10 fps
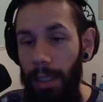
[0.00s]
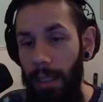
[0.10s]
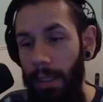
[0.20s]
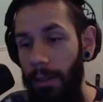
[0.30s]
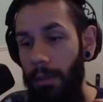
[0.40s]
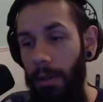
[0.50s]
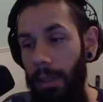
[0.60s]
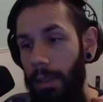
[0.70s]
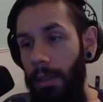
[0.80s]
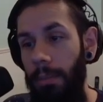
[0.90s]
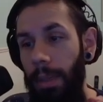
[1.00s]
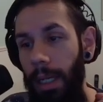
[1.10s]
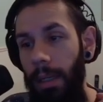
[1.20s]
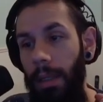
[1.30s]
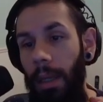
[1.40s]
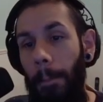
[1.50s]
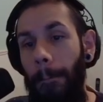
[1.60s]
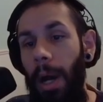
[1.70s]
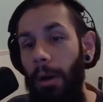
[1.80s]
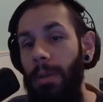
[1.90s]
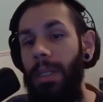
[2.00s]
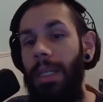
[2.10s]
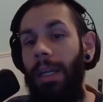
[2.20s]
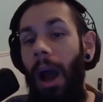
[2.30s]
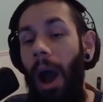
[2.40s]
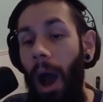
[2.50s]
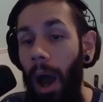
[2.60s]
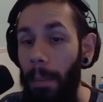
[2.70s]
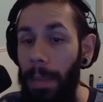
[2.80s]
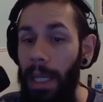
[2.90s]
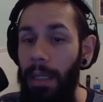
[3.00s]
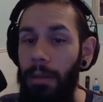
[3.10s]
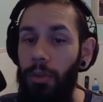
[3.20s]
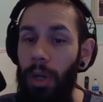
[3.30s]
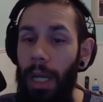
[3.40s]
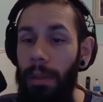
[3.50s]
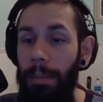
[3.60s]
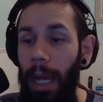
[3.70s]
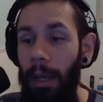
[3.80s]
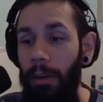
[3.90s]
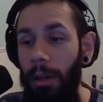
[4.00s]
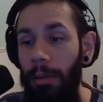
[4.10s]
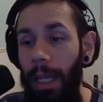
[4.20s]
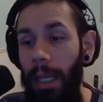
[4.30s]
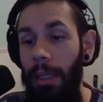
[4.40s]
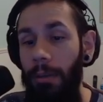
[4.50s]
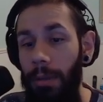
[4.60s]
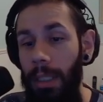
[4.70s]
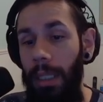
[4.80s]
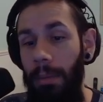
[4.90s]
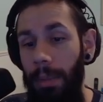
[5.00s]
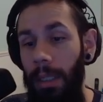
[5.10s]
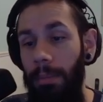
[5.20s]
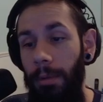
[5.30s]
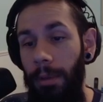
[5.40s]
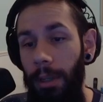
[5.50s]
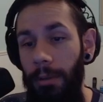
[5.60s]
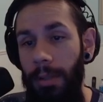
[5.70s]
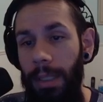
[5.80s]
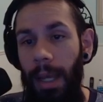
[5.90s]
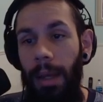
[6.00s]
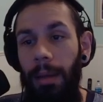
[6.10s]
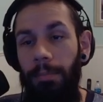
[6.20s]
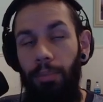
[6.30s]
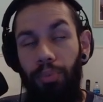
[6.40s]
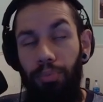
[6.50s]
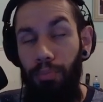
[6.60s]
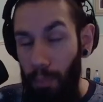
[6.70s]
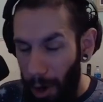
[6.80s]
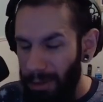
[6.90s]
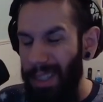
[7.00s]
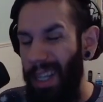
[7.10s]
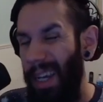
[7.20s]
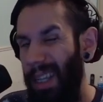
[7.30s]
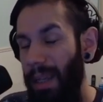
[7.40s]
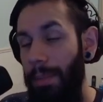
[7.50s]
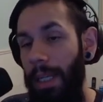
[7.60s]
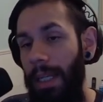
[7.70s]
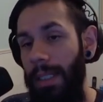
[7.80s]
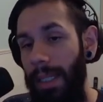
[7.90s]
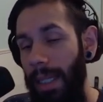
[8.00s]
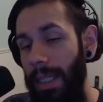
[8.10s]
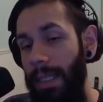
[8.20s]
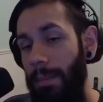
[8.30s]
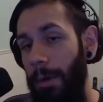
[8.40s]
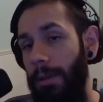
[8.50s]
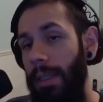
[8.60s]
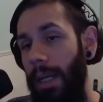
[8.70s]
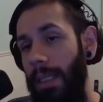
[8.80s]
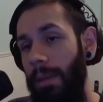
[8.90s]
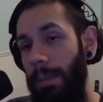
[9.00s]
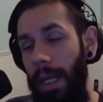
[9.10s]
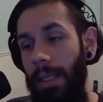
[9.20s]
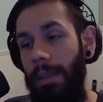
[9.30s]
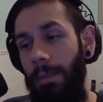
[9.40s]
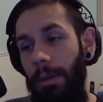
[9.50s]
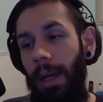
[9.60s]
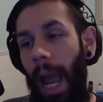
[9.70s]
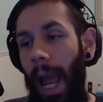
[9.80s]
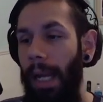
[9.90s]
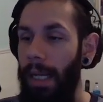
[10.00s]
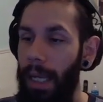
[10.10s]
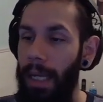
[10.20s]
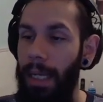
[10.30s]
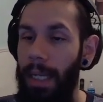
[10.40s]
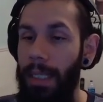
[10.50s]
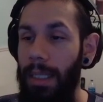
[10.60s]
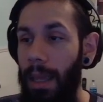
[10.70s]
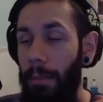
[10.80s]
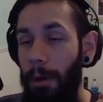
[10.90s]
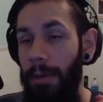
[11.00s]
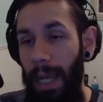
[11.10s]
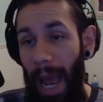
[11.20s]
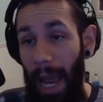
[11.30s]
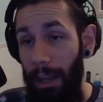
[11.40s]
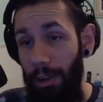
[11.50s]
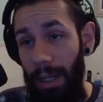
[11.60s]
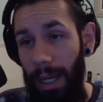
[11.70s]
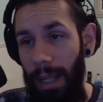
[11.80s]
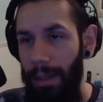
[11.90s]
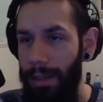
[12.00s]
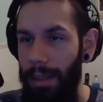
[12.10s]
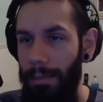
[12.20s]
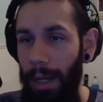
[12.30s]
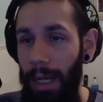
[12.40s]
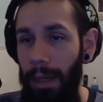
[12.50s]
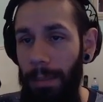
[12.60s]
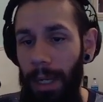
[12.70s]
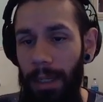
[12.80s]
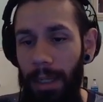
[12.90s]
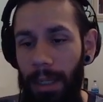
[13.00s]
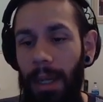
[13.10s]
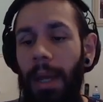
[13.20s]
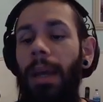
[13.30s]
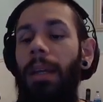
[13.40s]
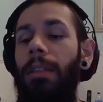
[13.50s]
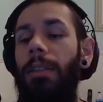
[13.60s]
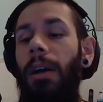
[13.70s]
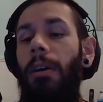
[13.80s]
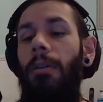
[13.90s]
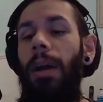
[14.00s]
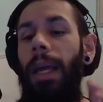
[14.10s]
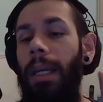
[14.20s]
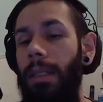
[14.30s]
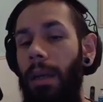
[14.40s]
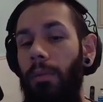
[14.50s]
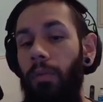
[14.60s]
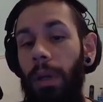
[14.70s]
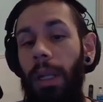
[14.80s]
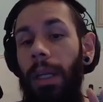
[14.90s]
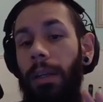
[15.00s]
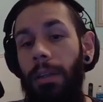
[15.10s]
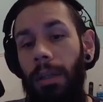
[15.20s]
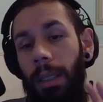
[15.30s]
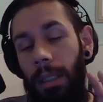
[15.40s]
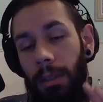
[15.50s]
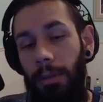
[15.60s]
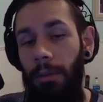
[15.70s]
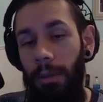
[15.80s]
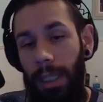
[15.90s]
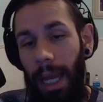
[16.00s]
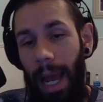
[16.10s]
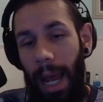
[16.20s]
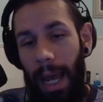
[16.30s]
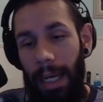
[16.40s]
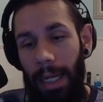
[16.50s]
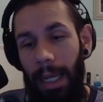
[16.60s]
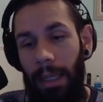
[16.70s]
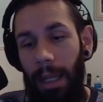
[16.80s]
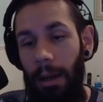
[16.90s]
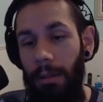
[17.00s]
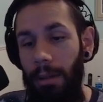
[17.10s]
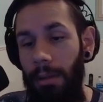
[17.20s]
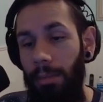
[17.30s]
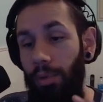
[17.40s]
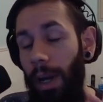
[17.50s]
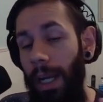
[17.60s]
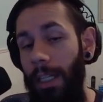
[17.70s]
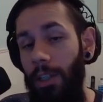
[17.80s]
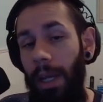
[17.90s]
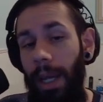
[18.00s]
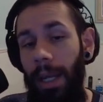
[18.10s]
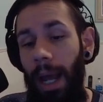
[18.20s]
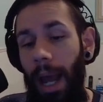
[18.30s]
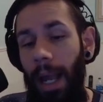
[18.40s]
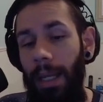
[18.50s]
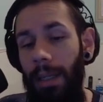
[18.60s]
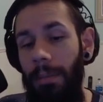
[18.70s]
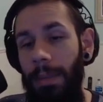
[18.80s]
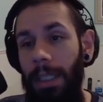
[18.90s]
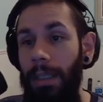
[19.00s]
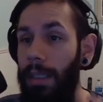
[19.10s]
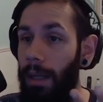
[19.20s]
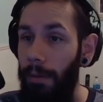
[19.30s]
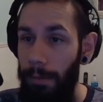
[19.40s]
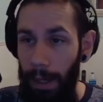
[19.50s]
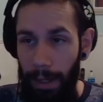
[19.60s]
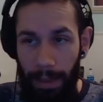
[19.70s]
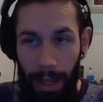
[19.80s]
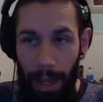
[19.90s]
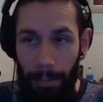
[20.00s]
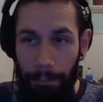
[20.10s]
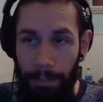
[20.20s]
This is going to be the most common trade macro that you see people use, most likely because it is the most customizable and it is the most accurate, at least in my opinion. So it is a really good tool to add. It allows you to price check items and stuff like that.